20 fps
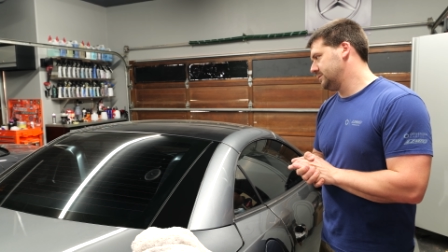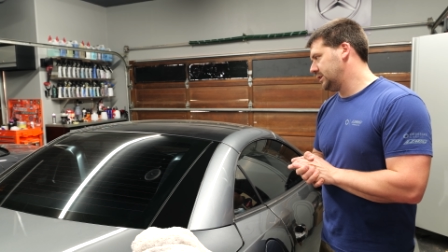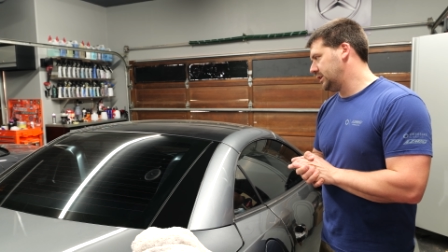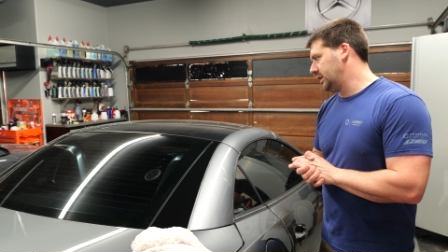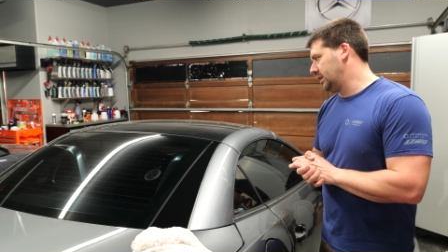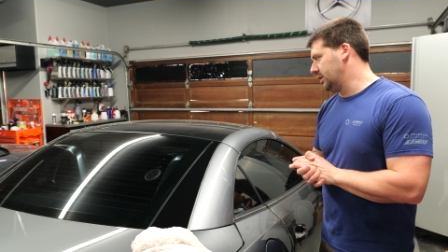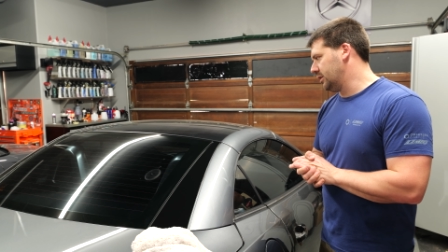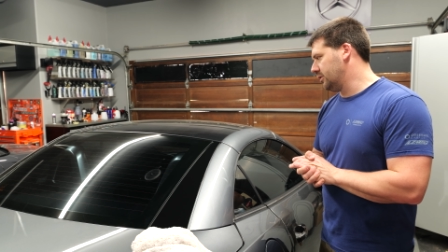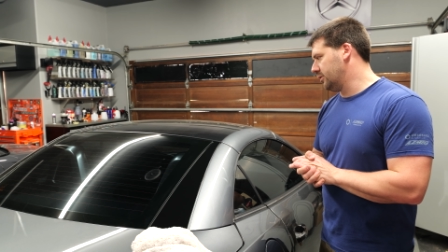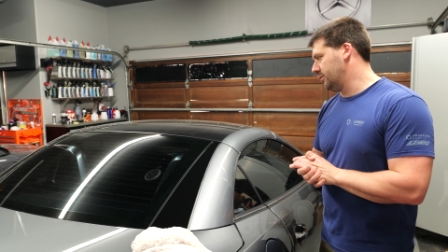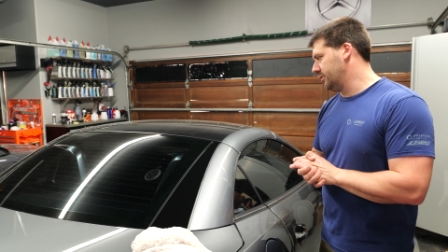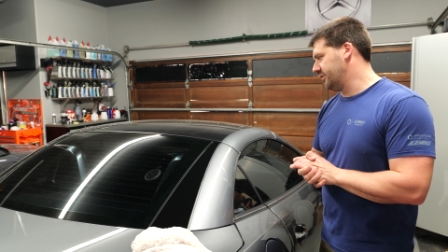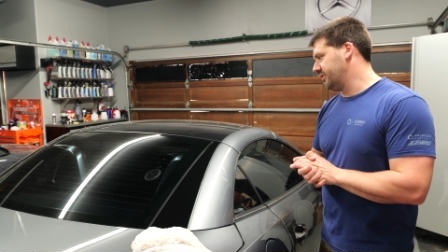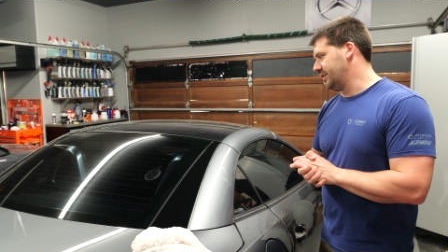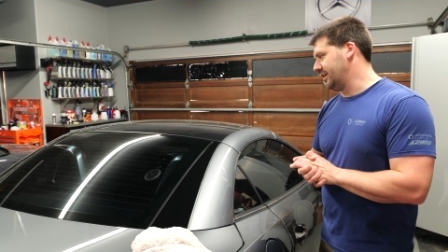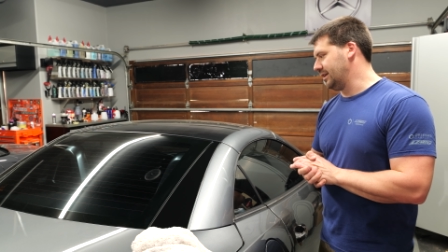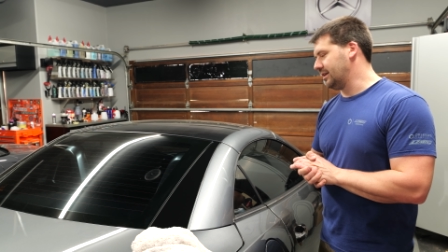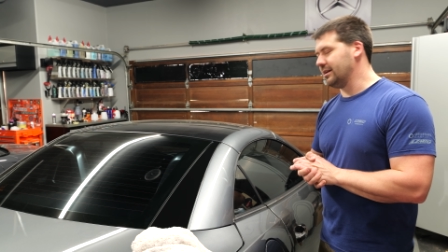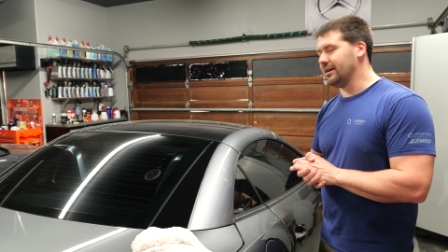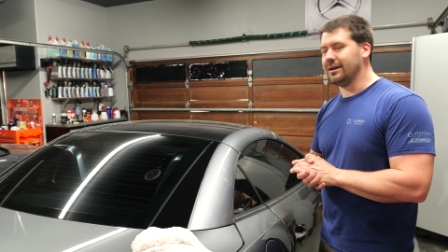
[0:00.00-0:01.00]
you know, it was
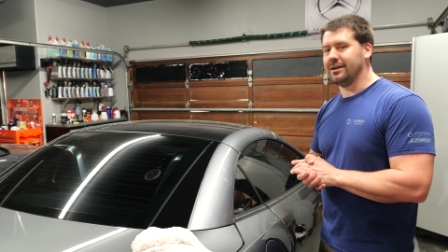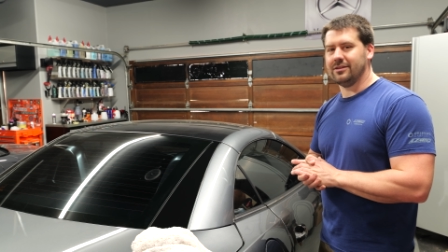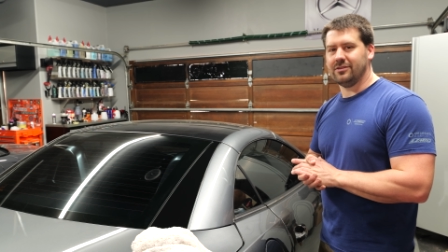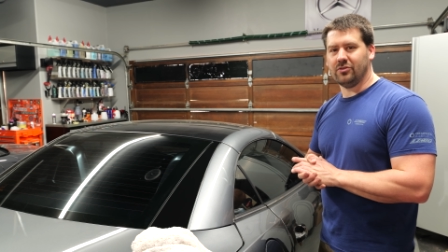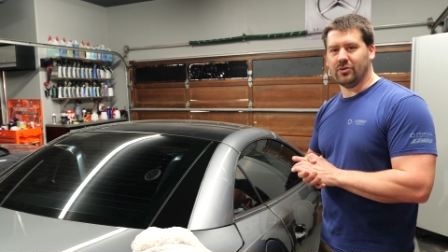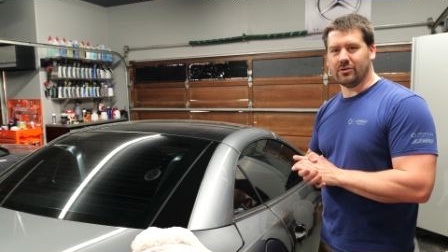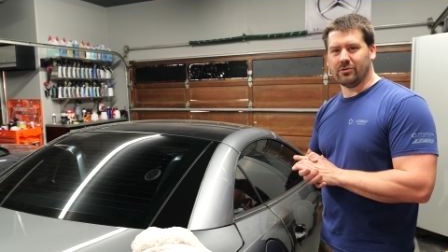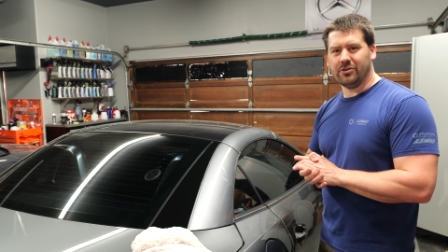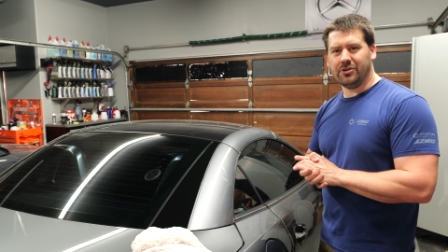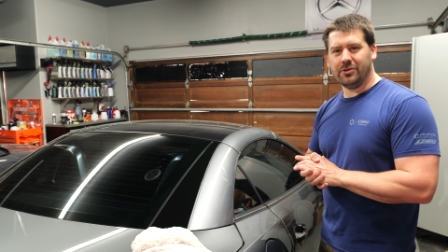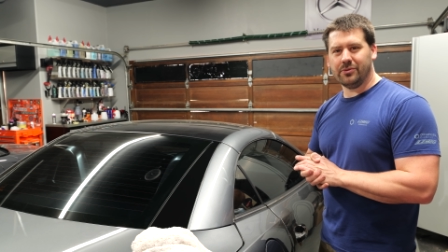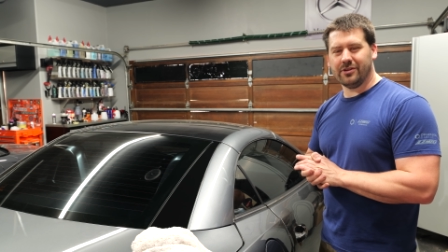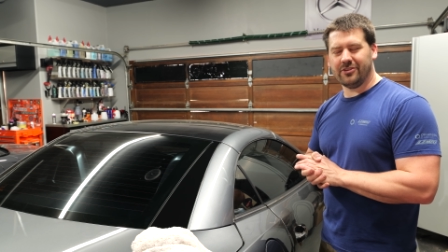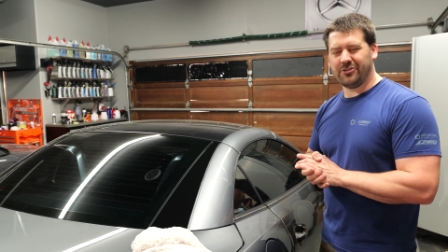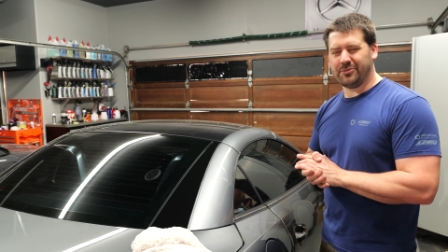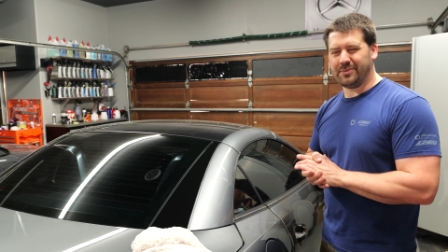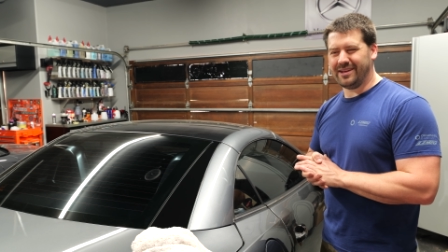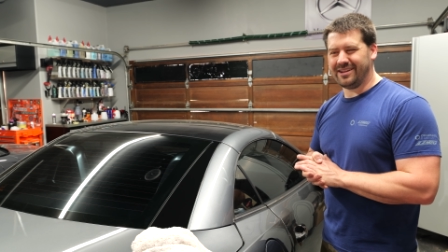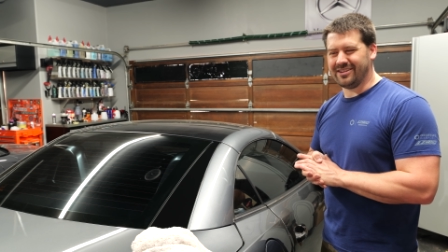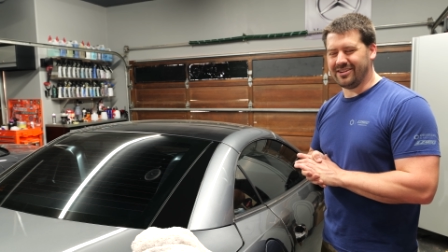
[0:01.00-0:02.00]
like, do I really want
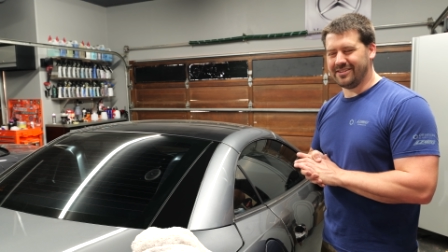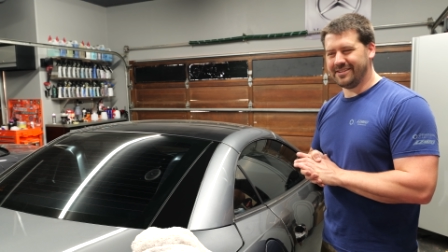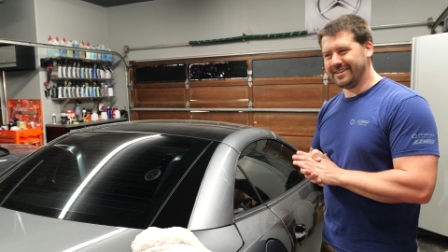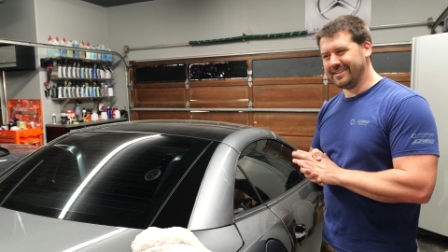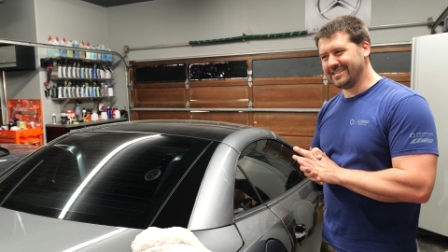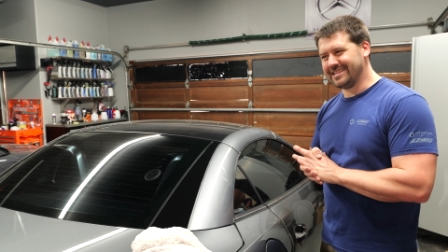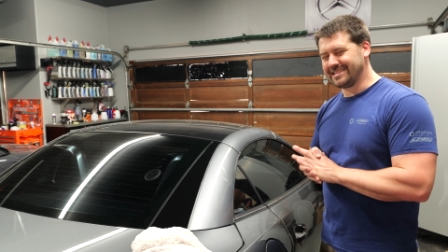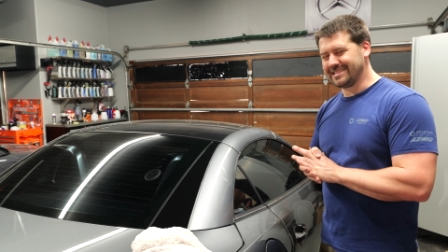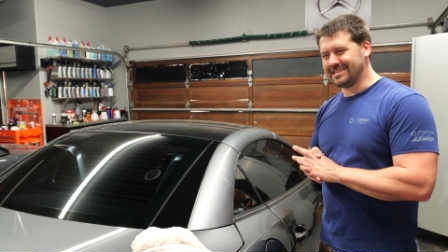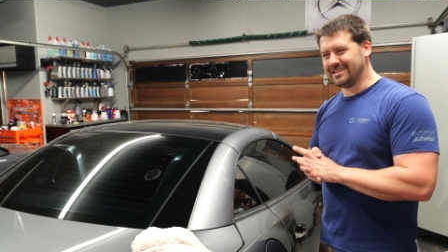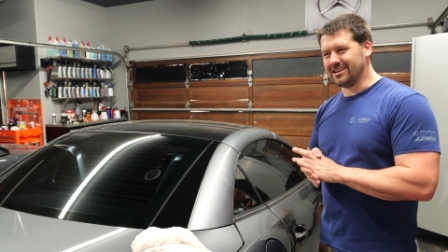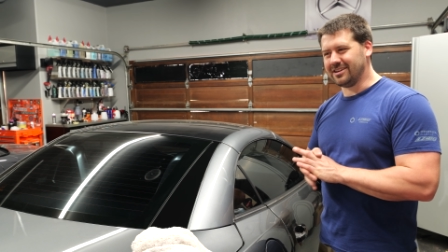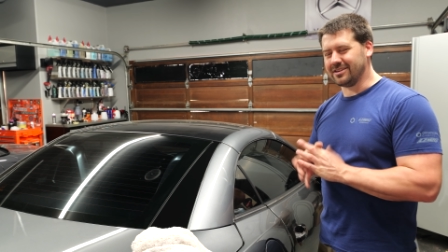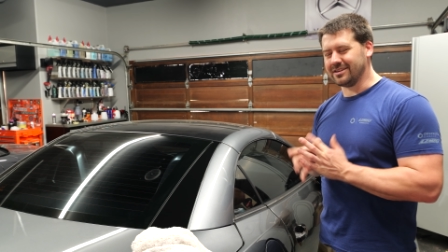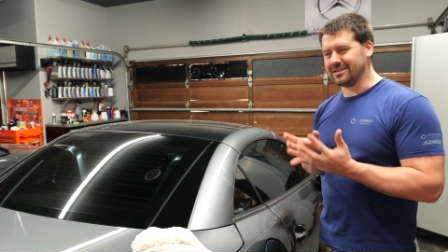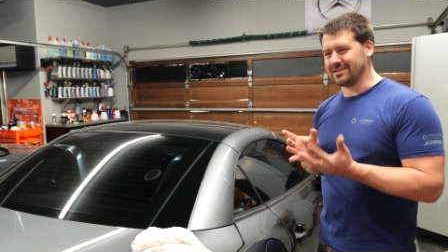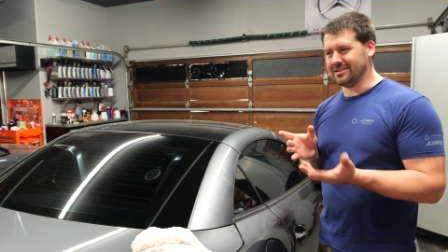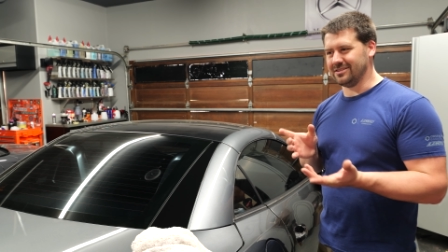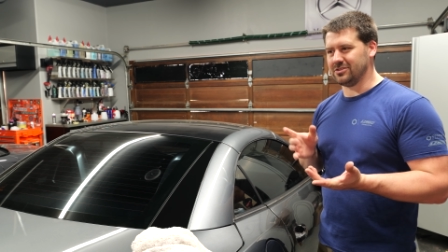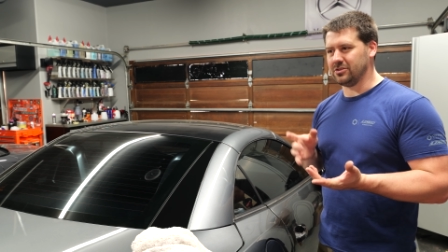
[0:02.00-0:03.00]
to spend
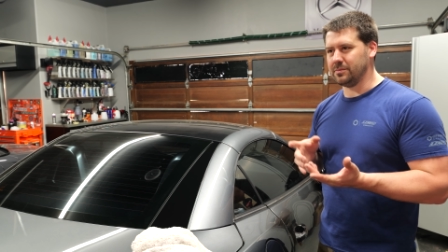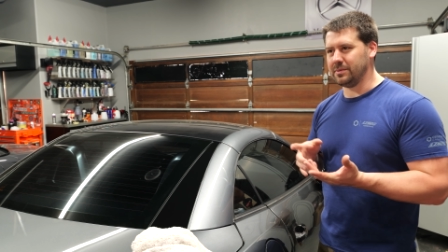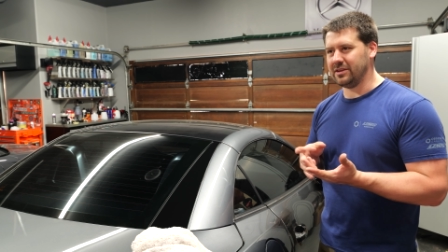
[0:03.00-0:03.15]
$160 on 2